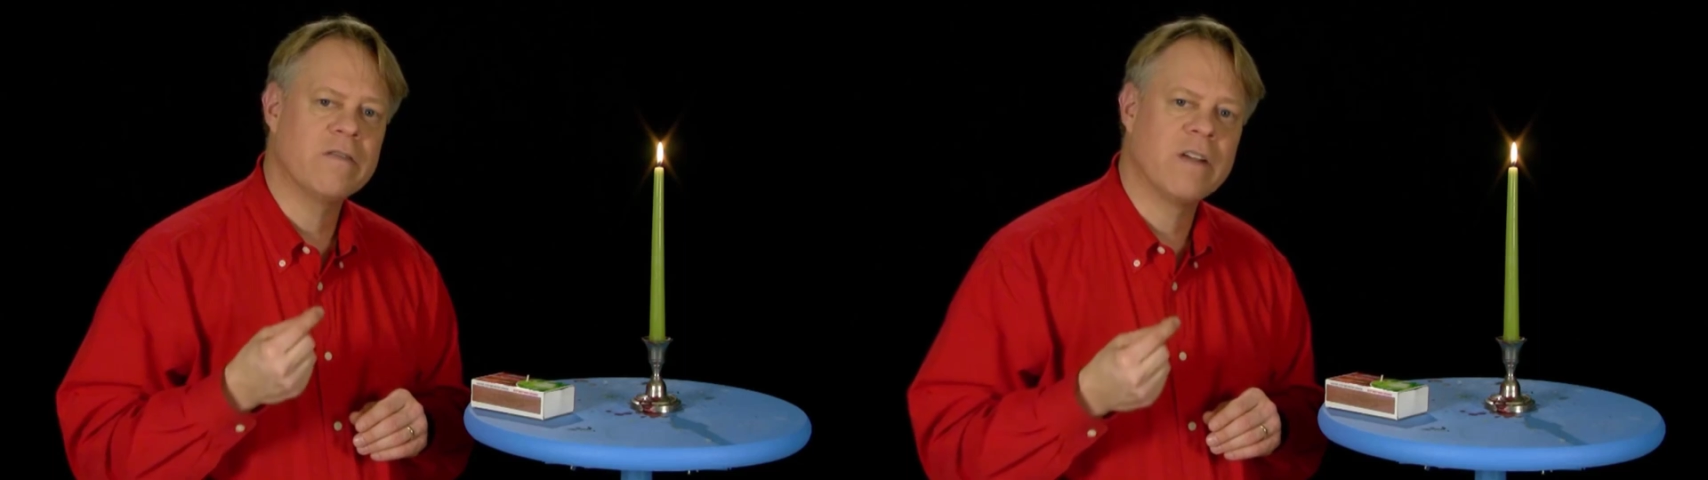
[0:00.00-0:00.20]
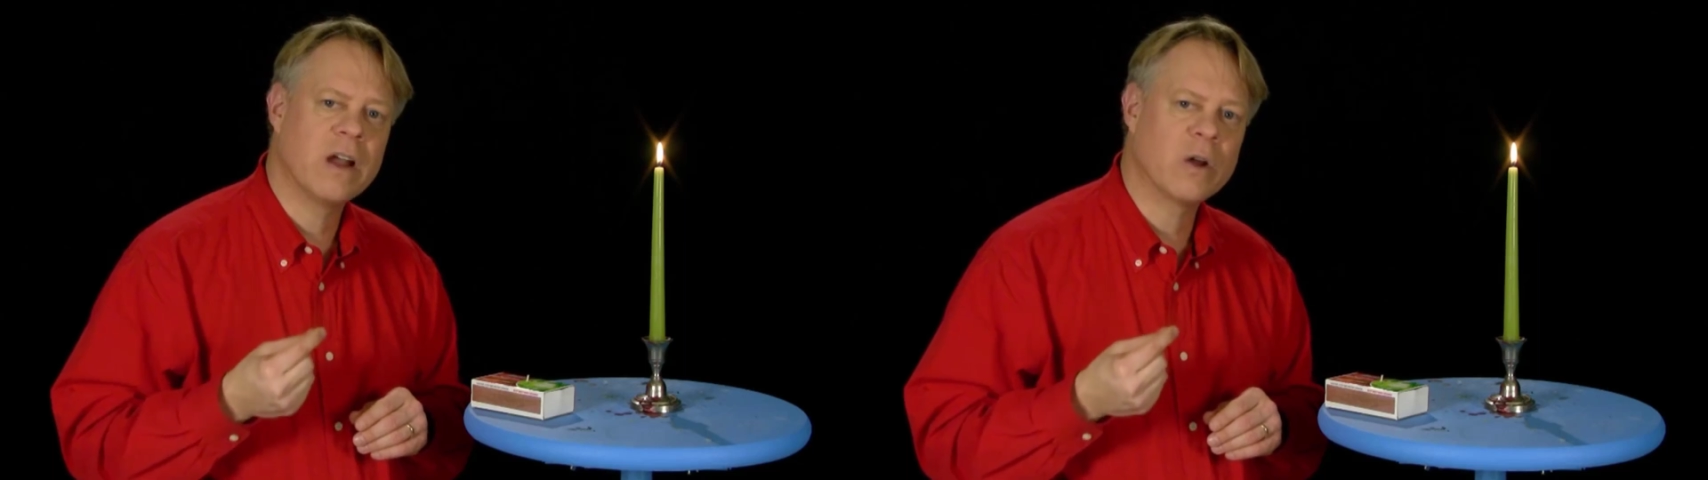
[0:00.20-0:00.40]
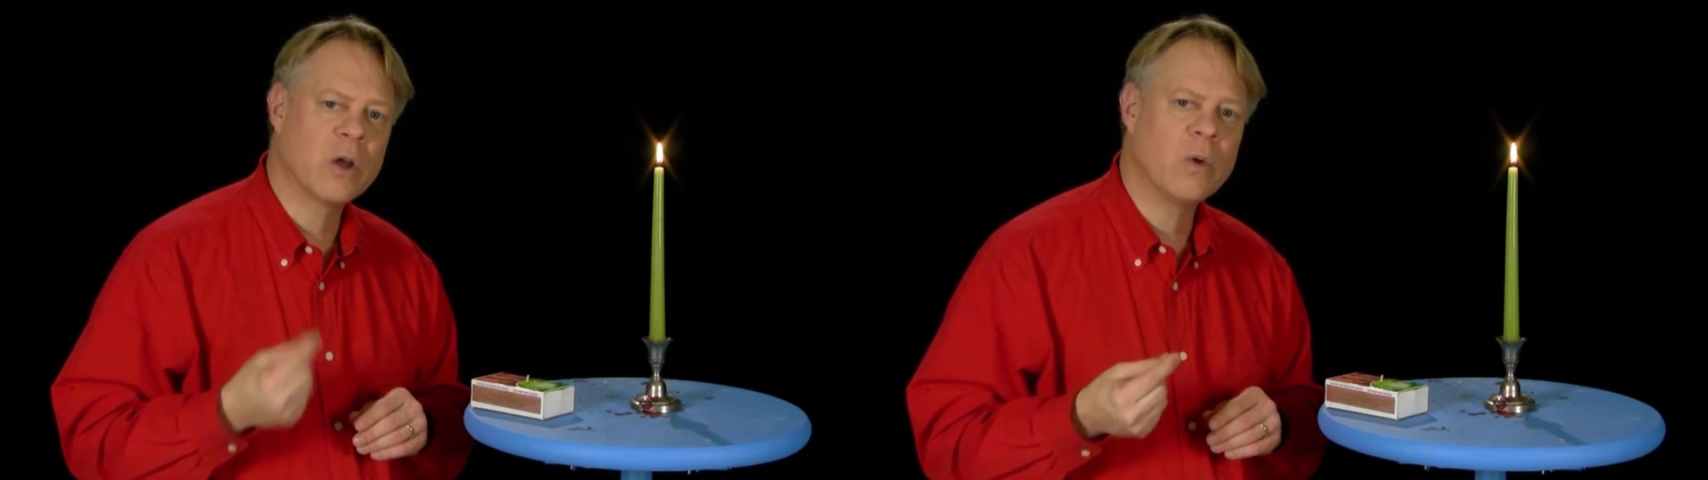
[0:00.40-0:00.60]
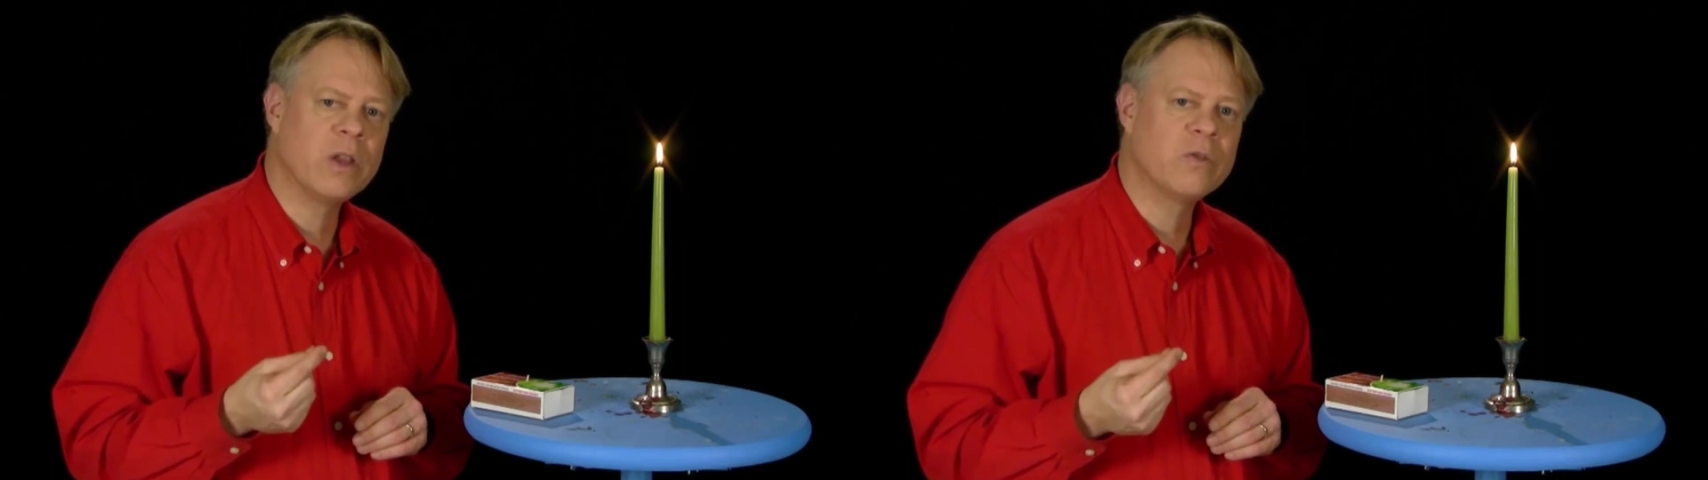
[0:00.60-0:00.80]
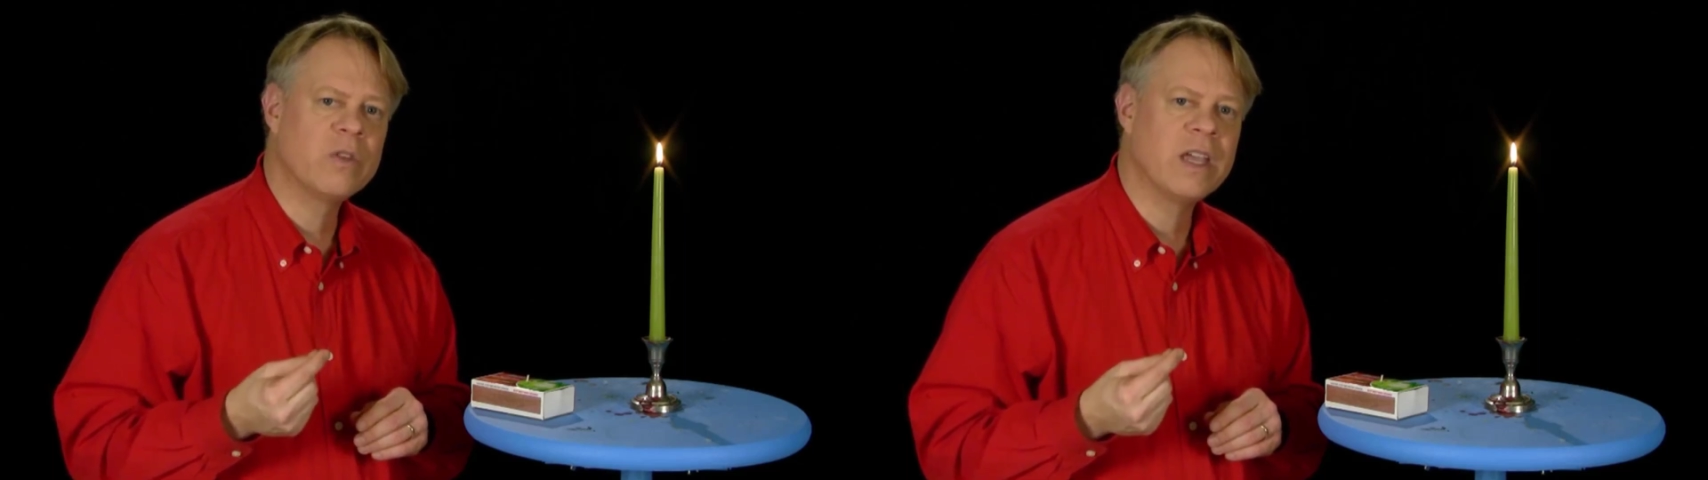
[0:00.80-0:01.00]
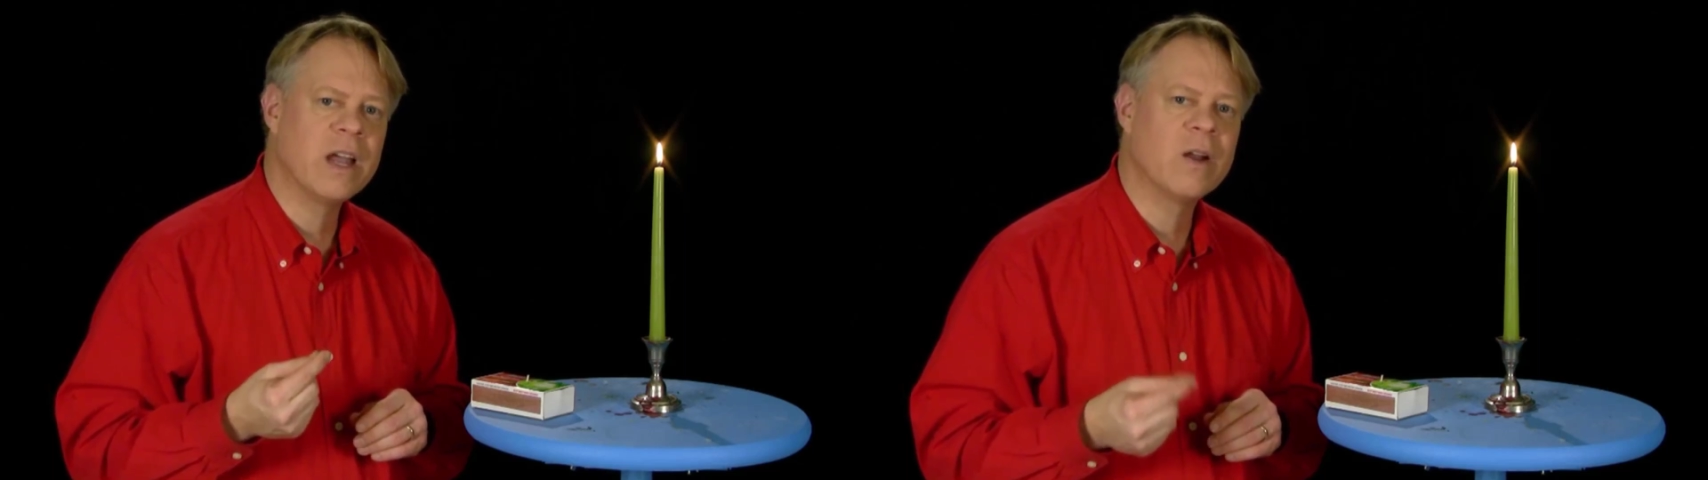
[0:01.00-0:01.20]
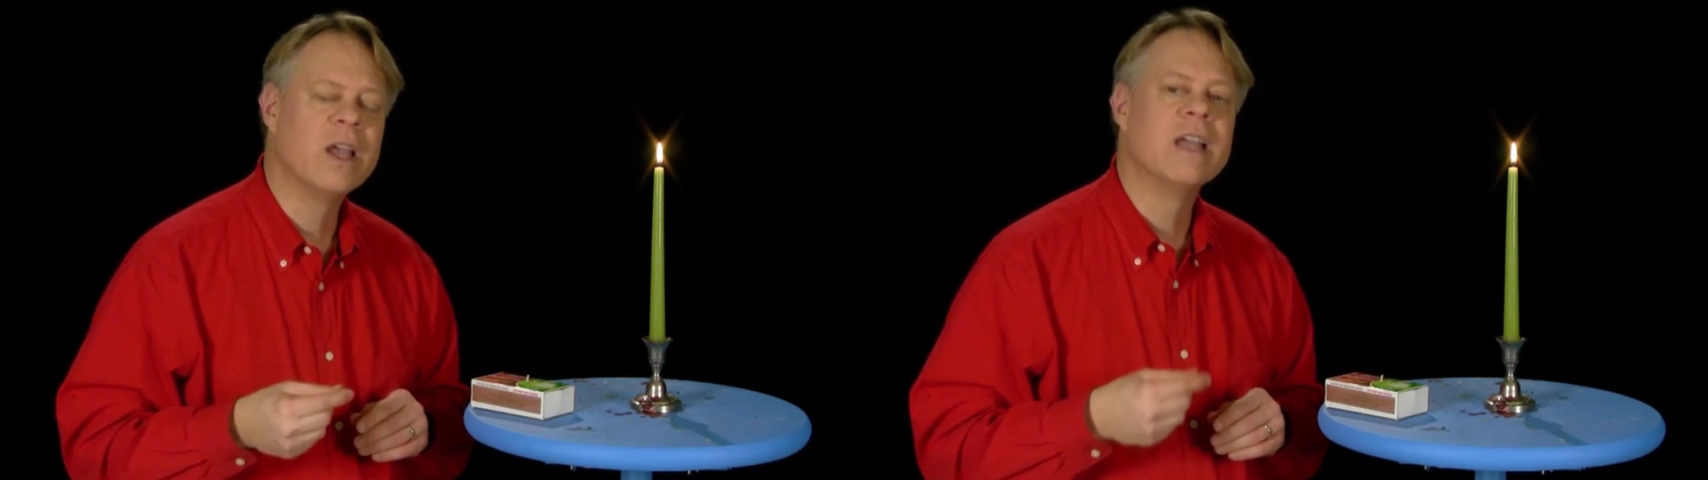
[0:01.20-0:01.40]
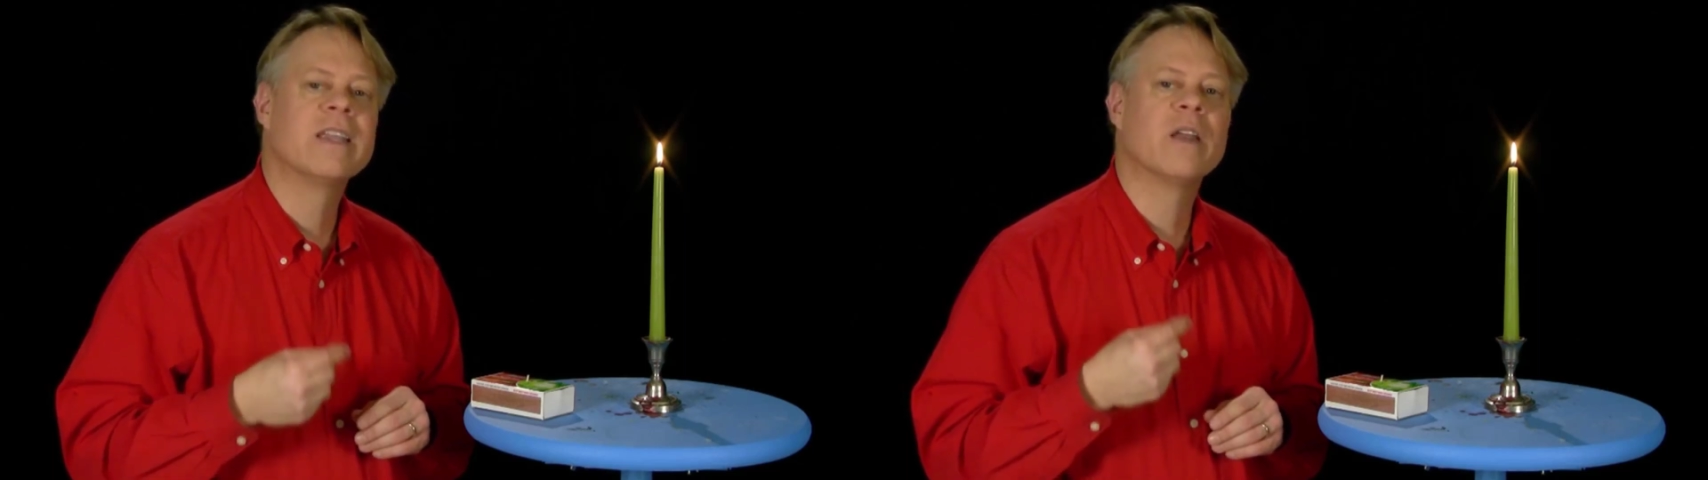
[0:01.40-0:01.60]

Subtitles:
of fire going through the air